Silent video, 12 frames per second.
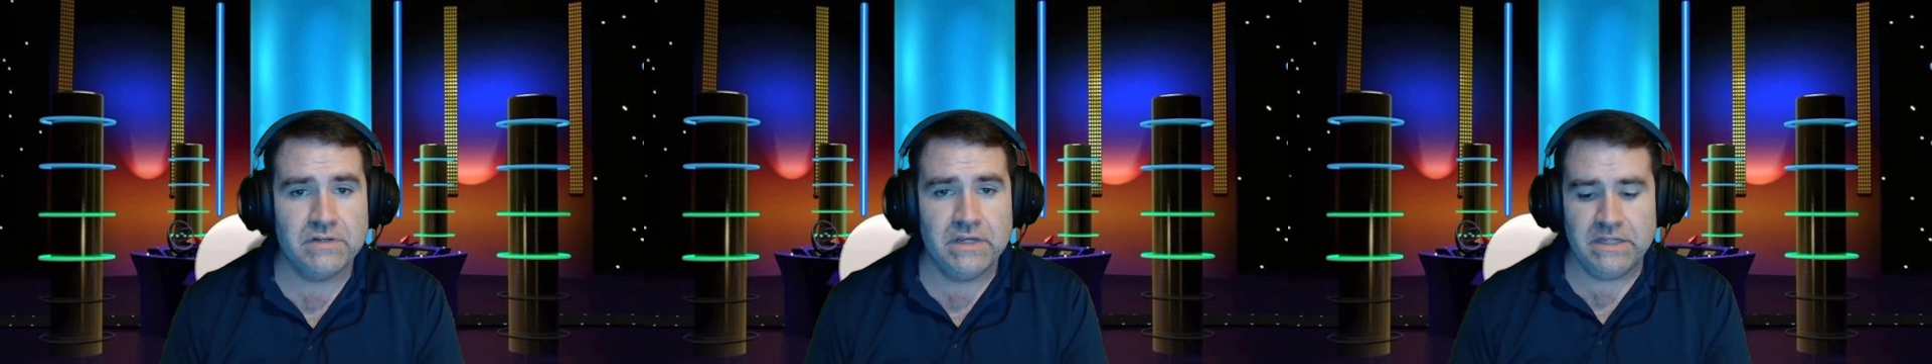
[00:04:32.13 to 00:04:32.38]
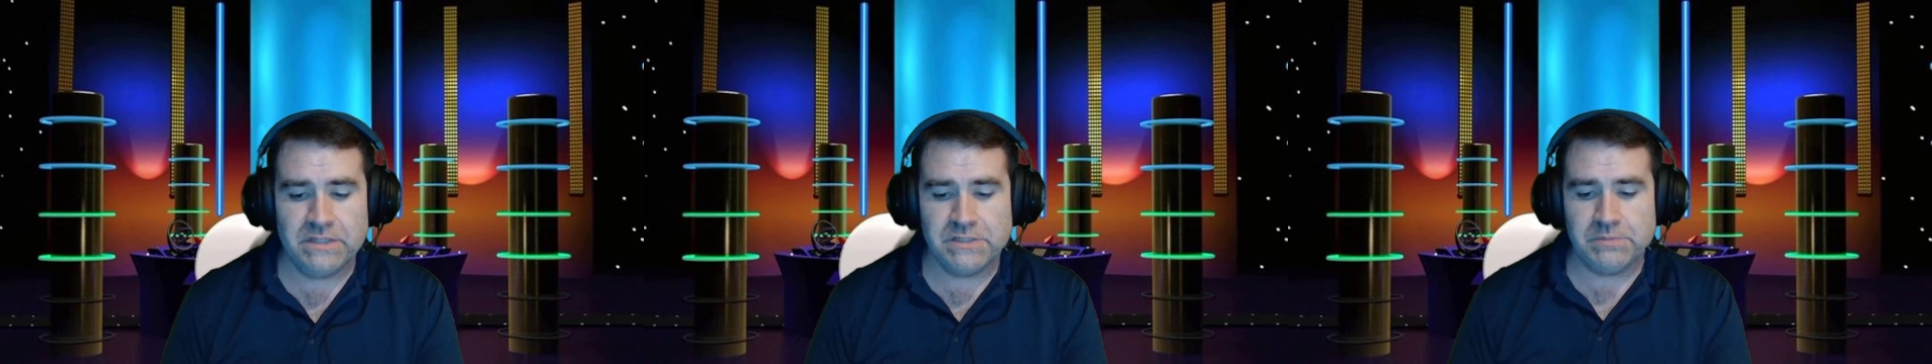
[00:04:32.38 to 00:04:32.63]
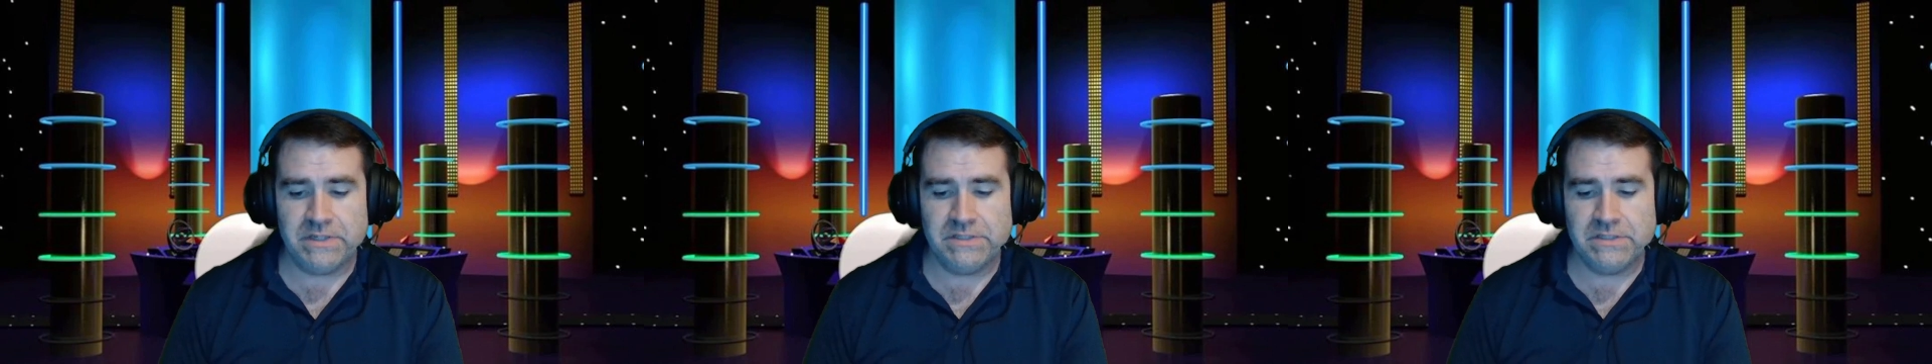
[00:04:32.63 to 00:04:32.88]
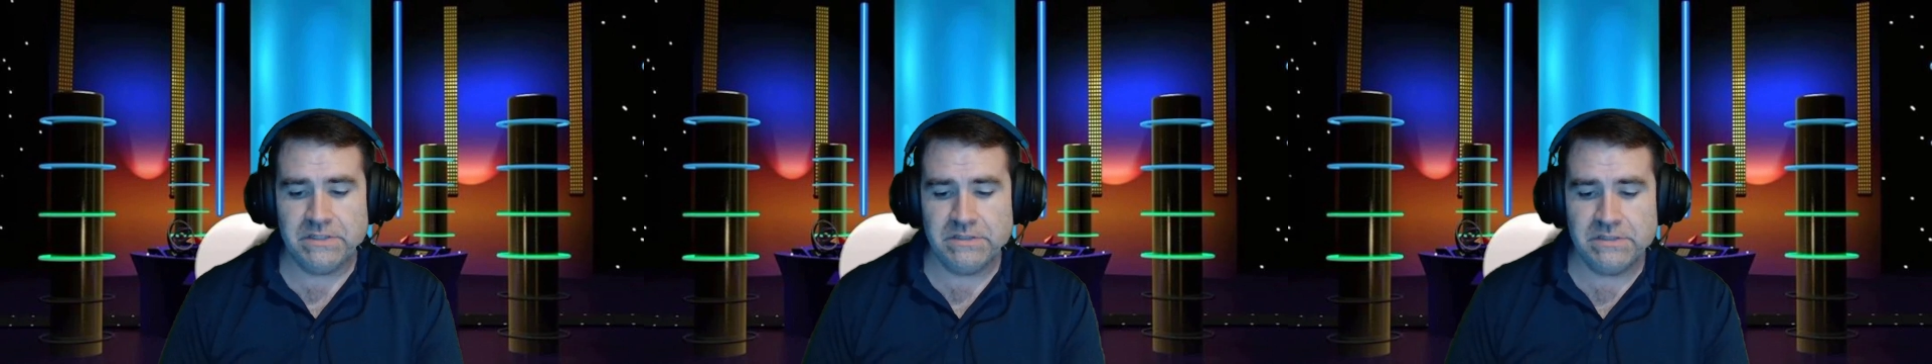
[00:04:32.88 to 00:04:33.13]
It explains
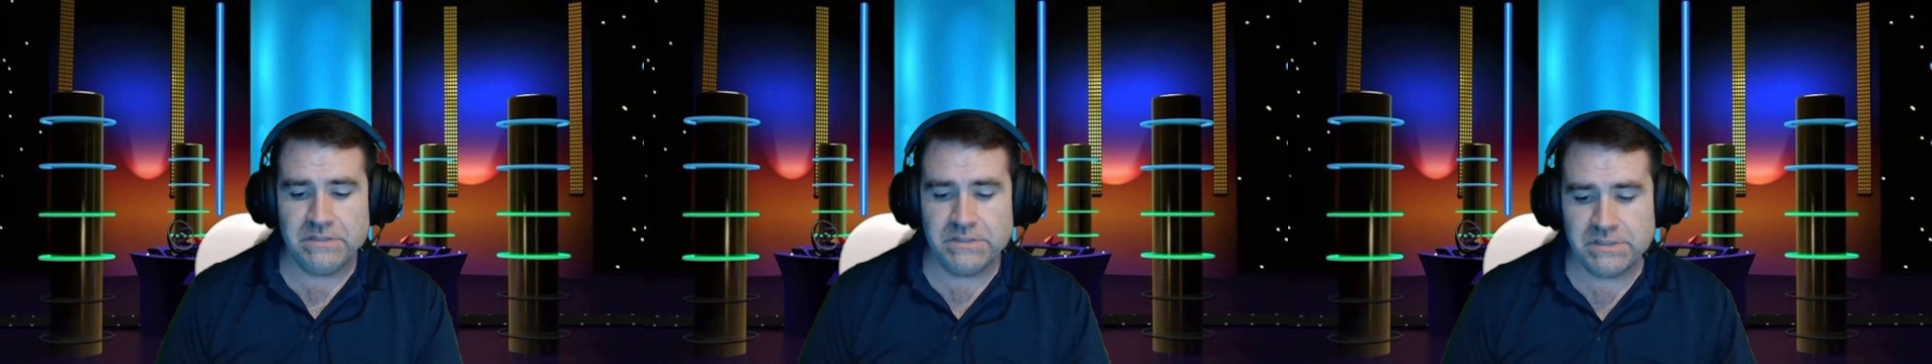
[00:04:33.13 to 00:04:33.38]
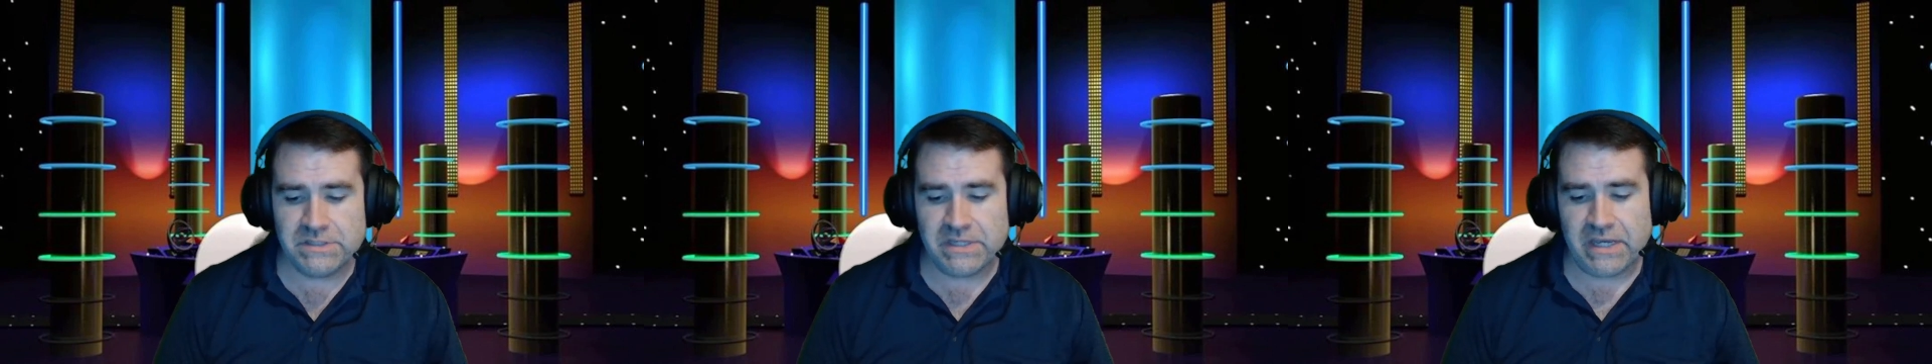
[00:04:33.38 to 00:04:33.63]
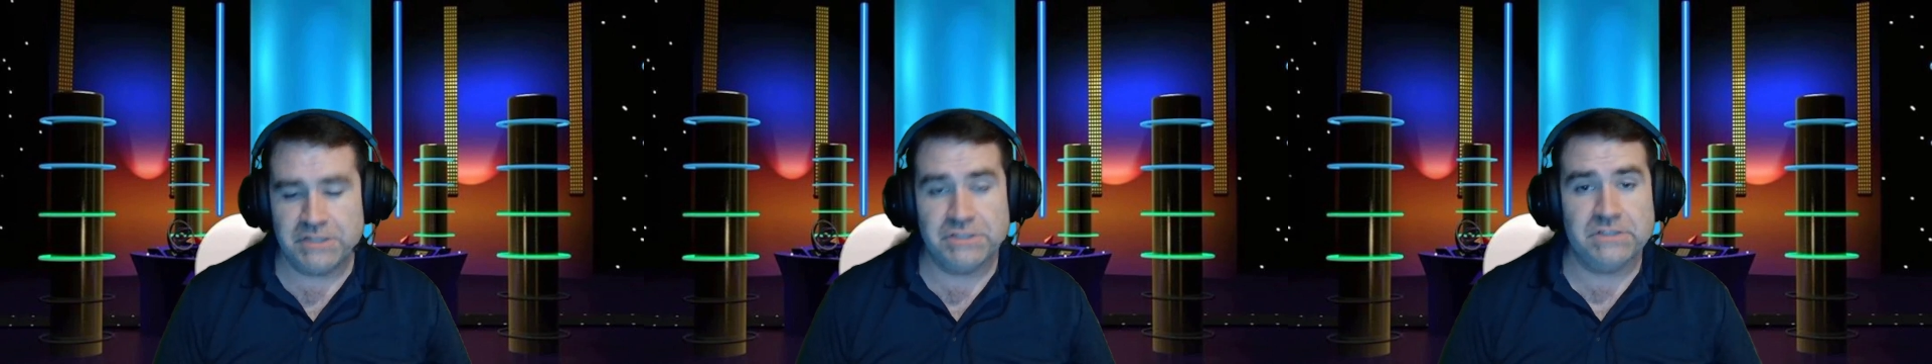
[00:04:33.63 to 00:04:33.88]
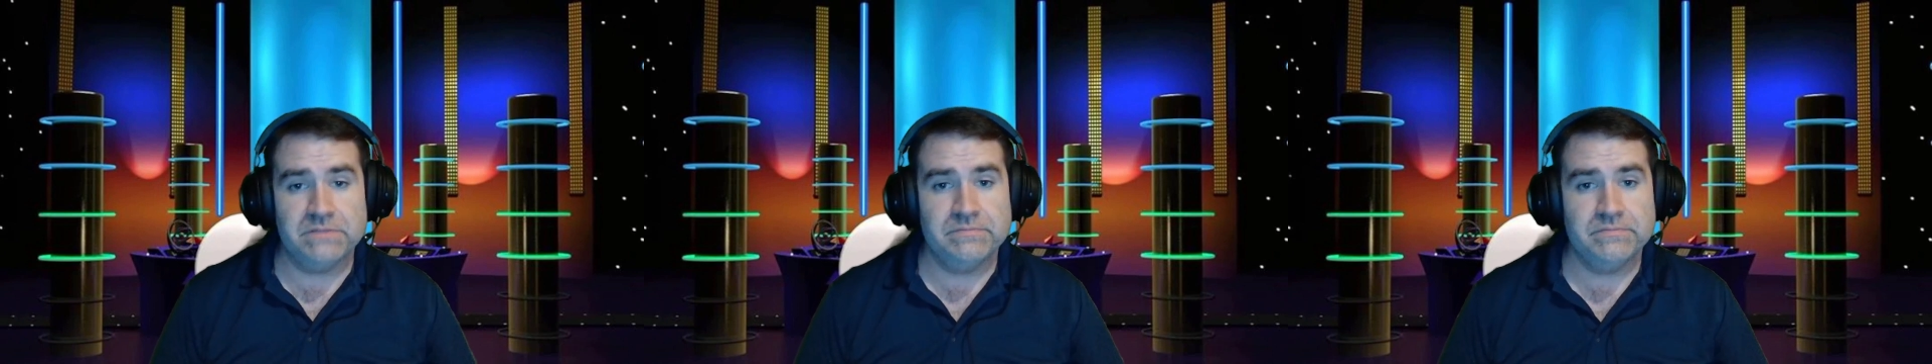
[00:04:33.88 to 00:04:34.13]
a contingency action,